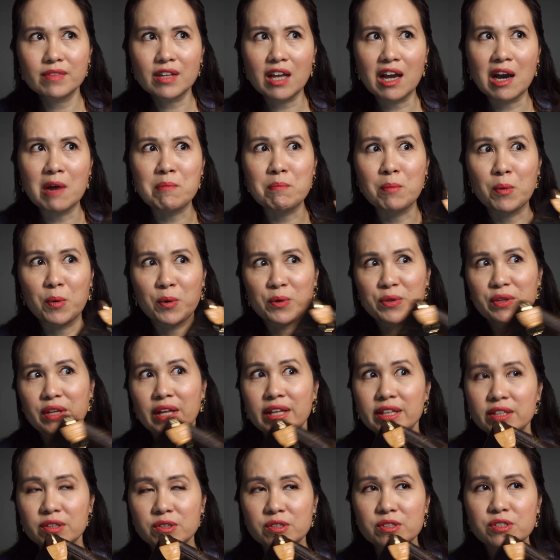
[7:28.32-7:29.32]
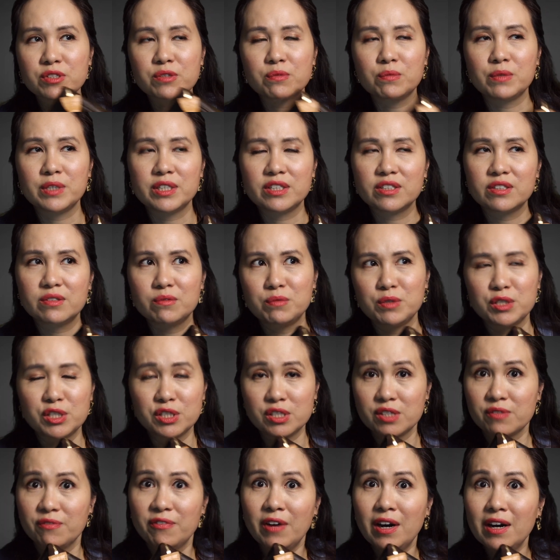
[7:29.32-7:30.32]
more leathers, which
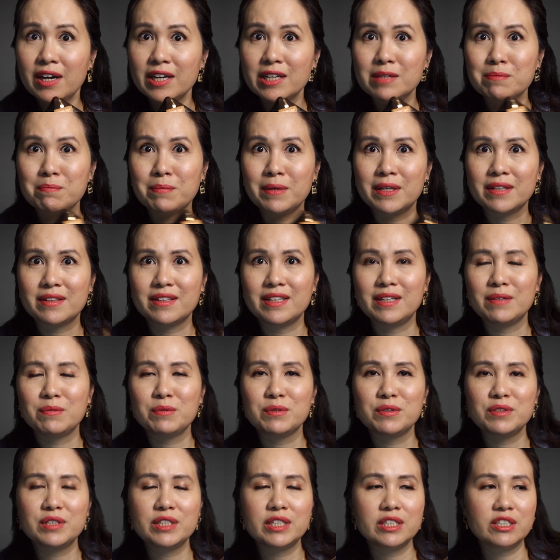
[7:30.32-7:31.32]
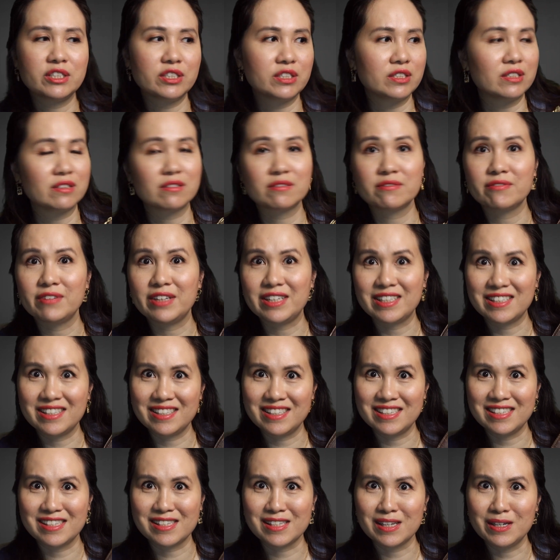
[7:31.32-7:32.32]
is fine, but they really shouldn't phase
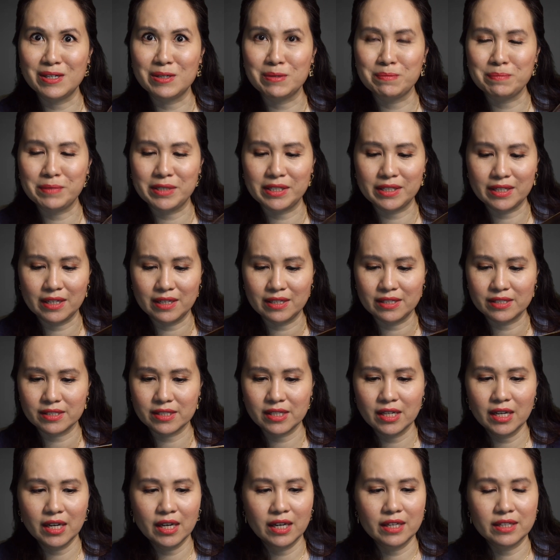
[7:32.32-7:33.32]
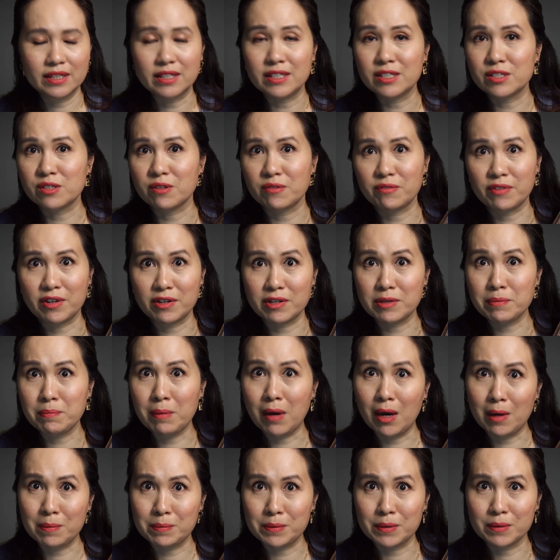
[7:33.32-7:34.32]
these out because these are very
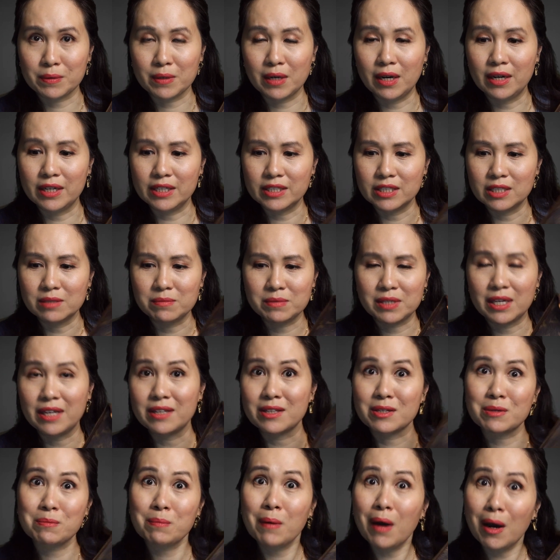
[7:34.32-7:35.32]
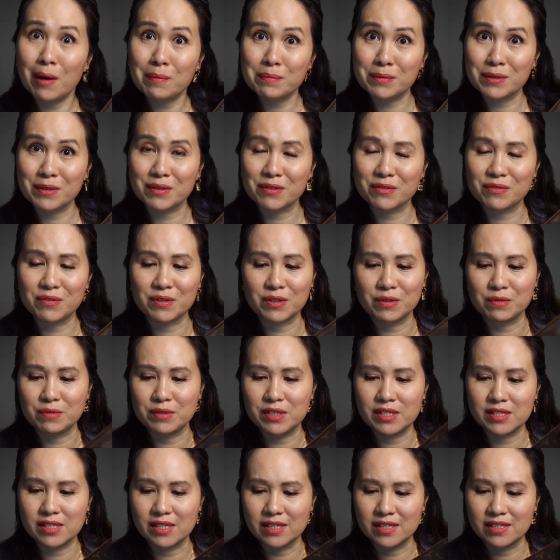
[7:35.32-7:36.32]
popular items and they're popular for a
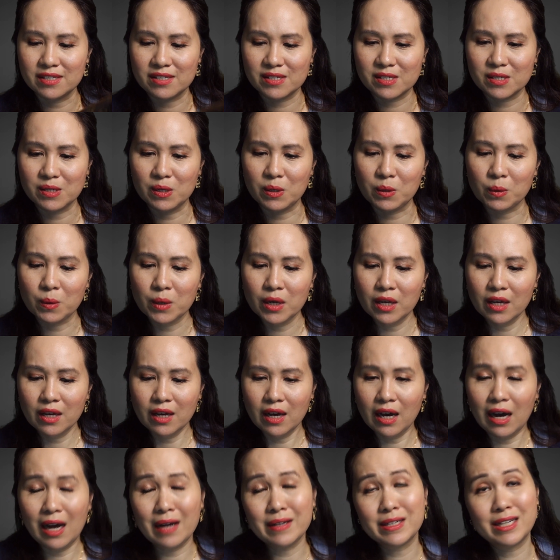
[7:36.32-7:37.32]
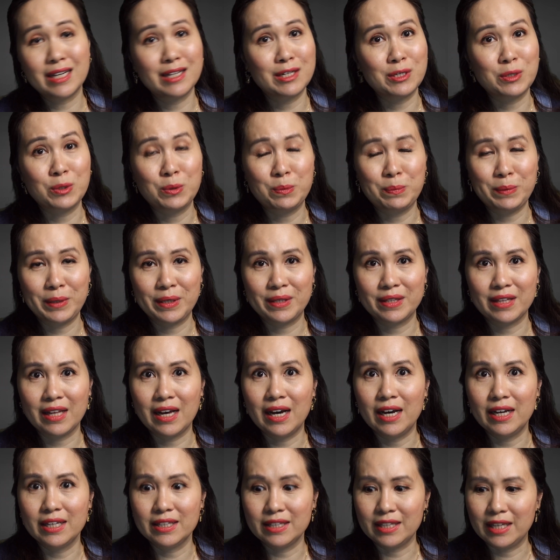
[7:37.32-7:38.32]
reason. So I'm kind of hoping
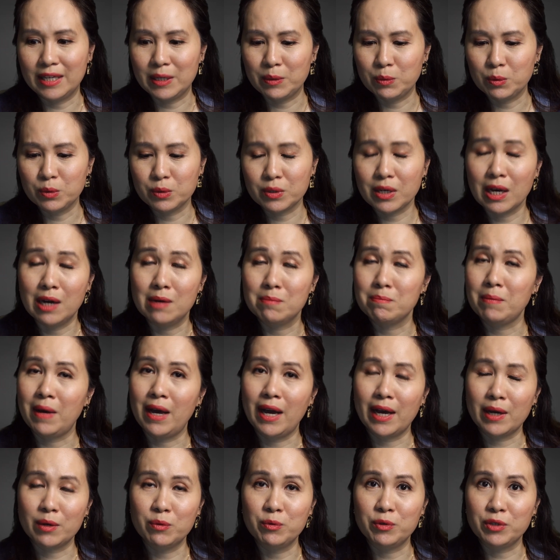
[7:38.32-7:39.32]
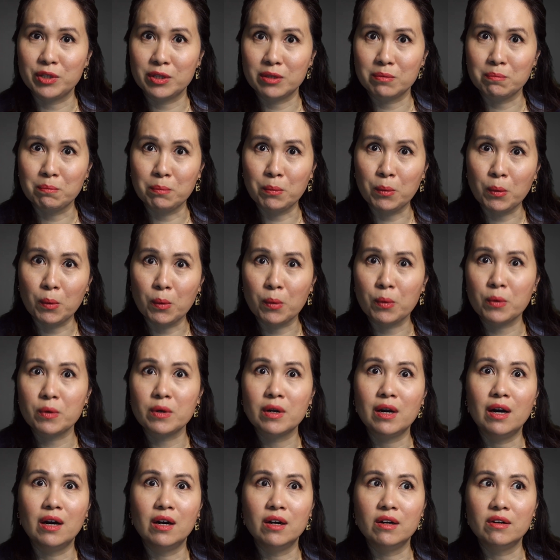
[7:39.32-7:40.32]
that they will come back with more
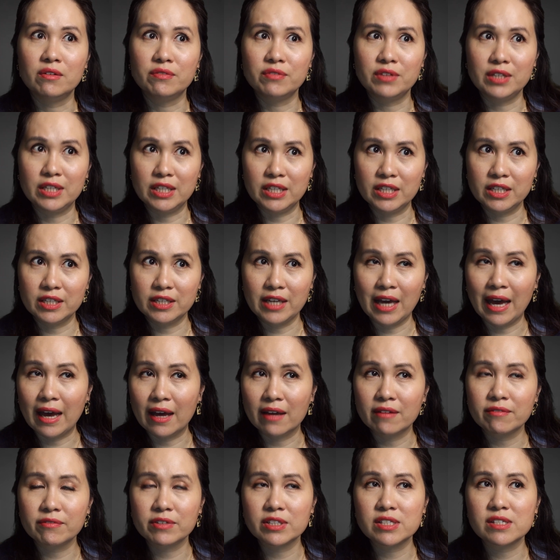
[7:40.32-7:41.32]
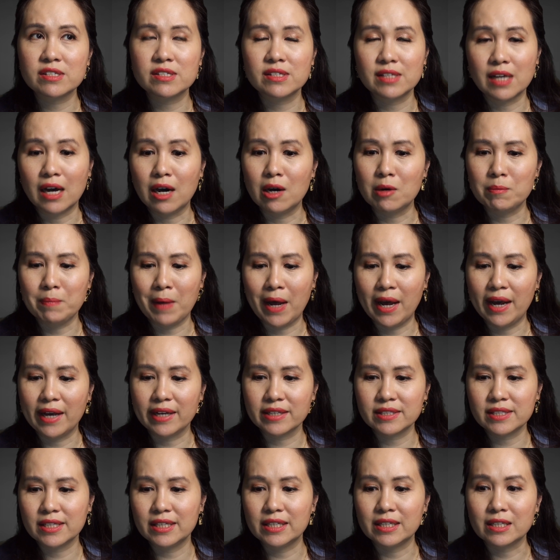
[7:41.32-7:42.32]
of the canvas style
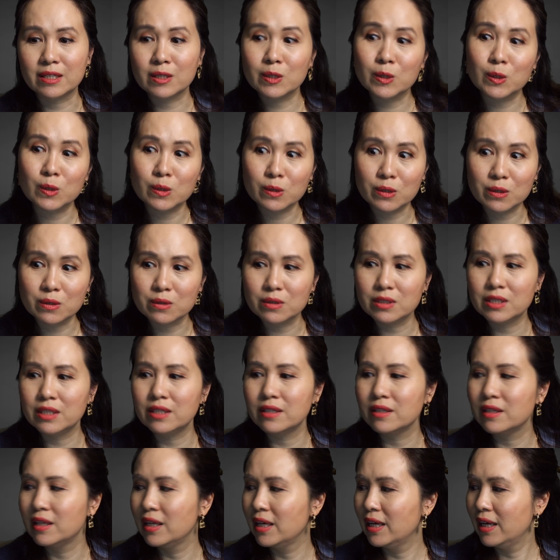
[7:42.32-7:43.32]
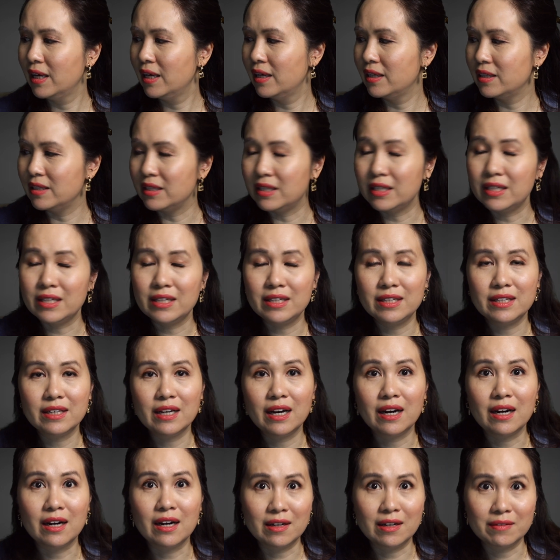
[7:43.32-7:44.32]
bags, including the
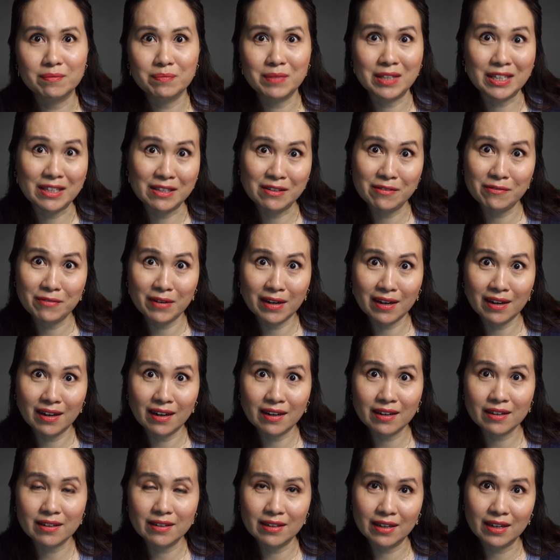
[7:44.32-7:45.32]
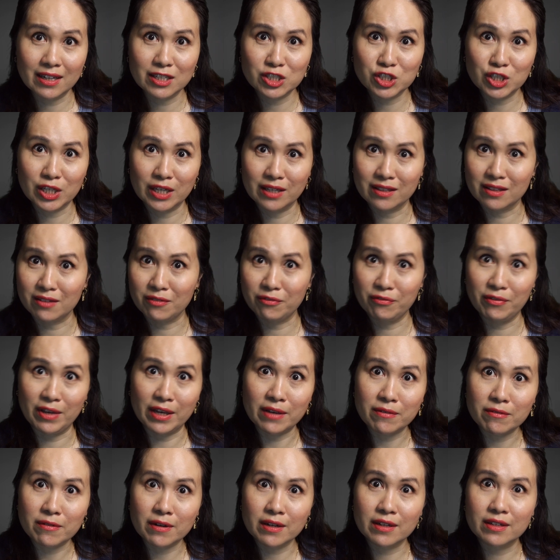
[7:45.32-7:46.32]
Eva clutch and the
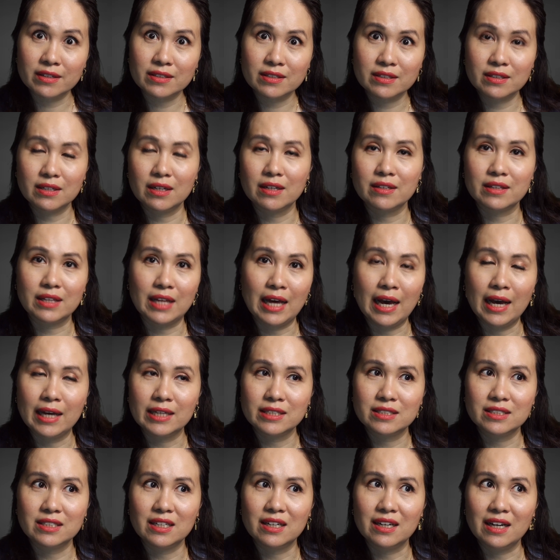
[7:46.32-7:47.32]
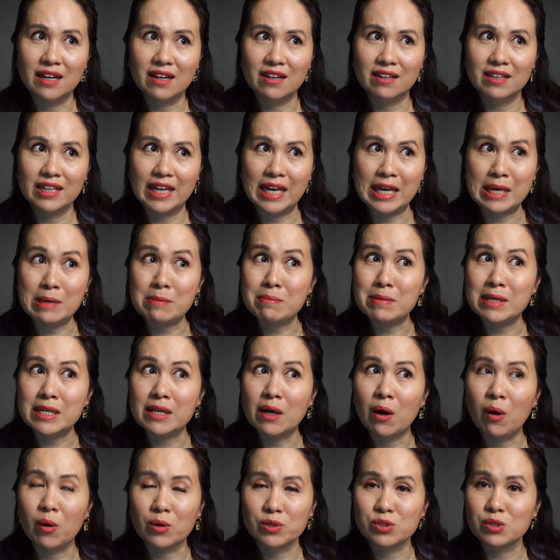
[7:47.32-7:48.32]
favorite that Amy
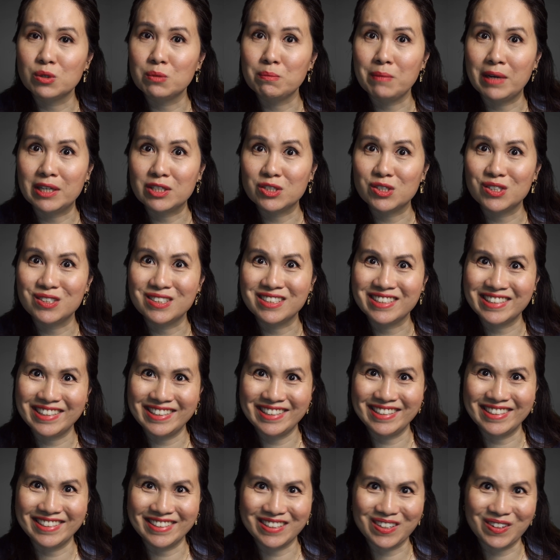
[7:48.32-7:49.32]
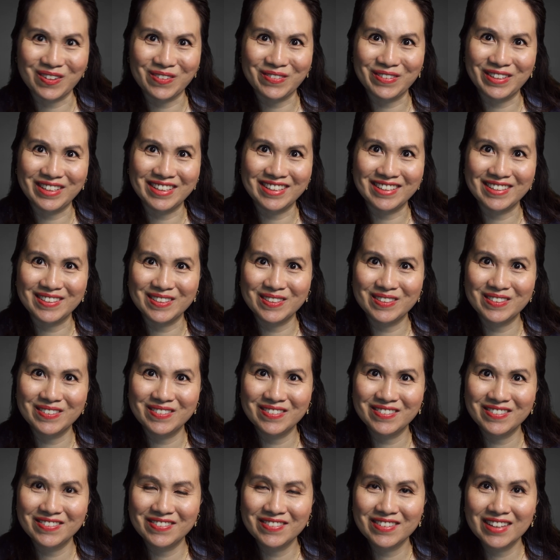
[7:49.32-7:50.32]
also mentioned in her video.
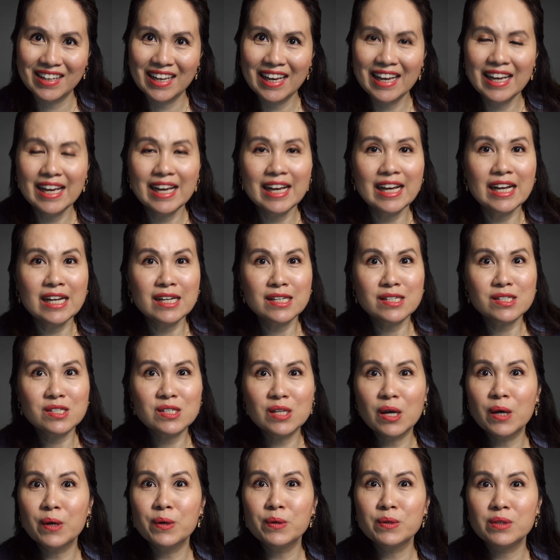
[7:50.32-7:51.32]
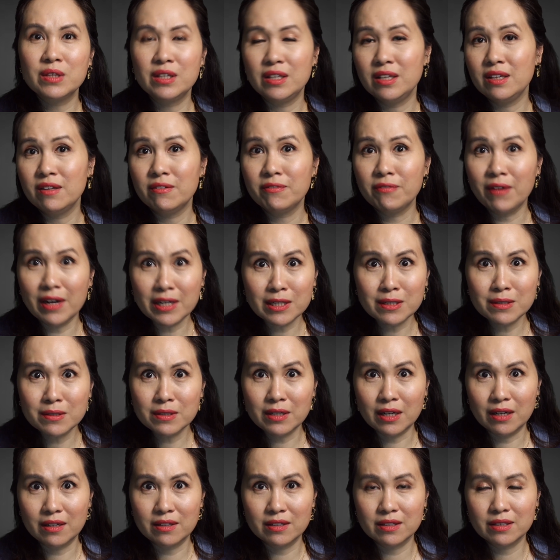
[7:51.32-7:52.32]
So the
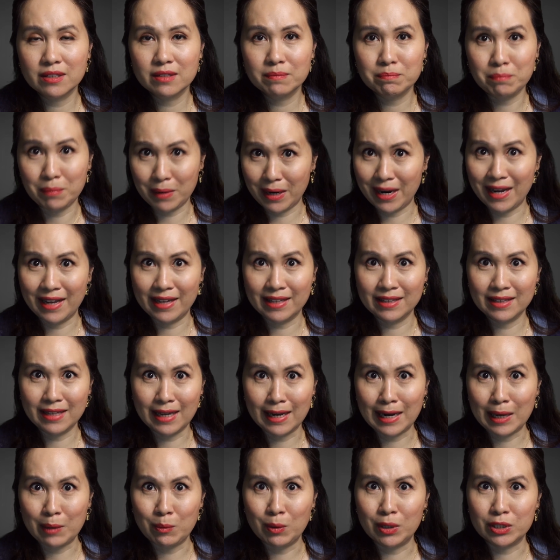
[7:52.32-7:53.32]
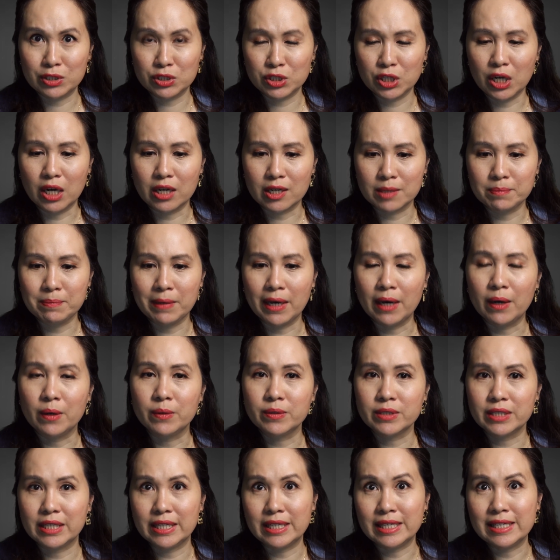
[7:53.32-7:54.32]
final brand that I want to talk
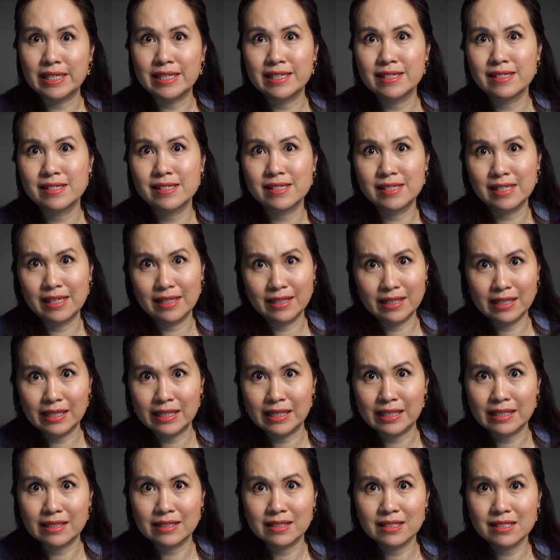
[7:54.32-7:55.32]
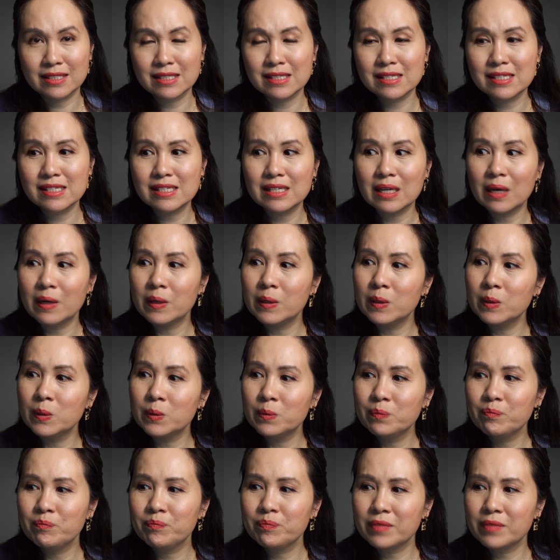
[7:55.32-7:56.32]
about is Celine.
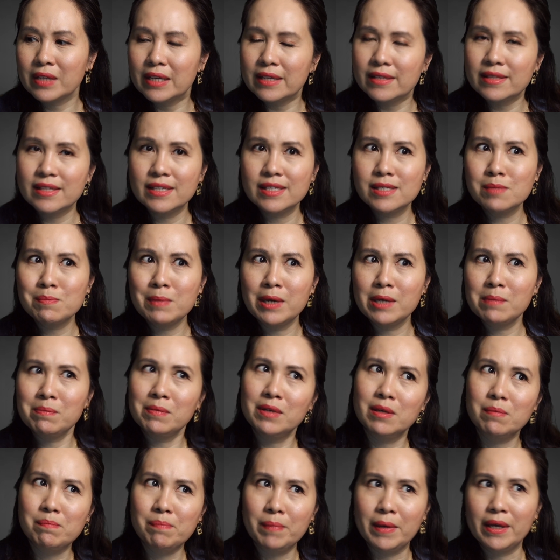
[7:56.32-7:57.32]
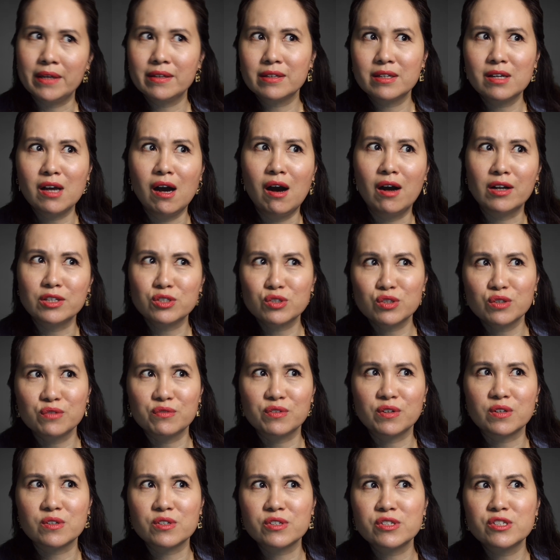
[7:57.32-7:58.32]
So this might be a bit
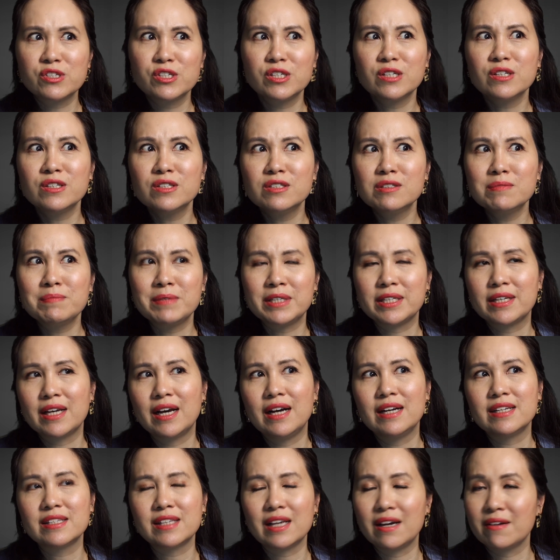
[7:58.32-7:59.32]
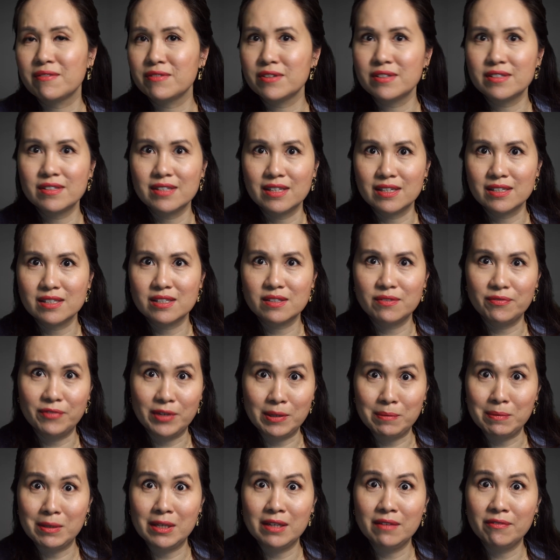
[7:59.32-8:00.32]
controversial because ever since
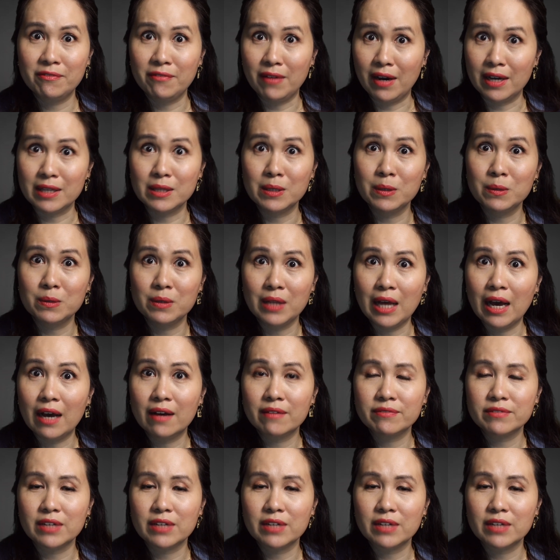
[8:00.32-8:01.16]
Phoebe Philo left,